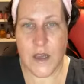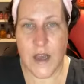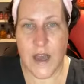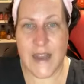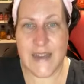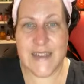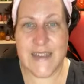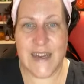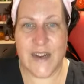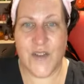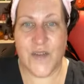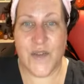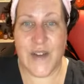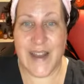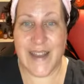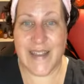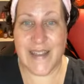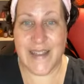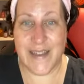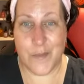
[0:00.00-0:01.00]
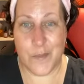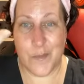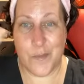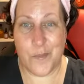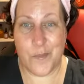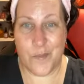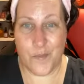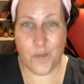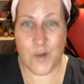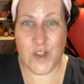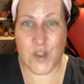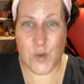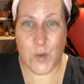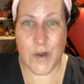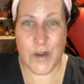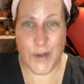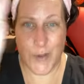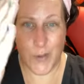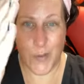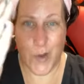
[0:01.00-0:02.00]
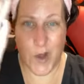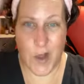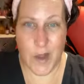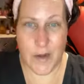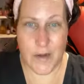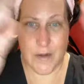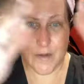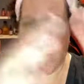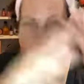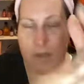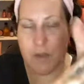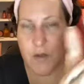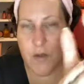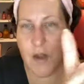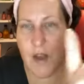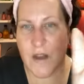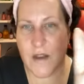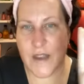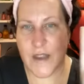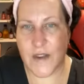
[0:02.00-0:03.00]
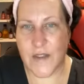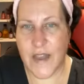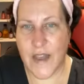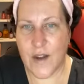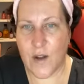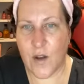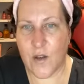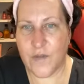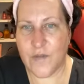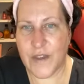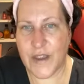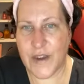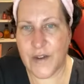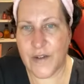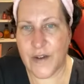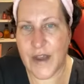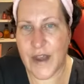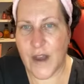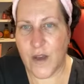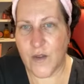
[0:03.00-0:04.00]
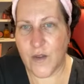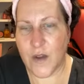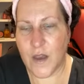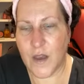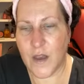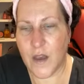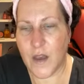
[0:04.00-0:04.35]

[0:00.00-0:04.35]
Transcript: identify which one you want. So I'll get that all figured out.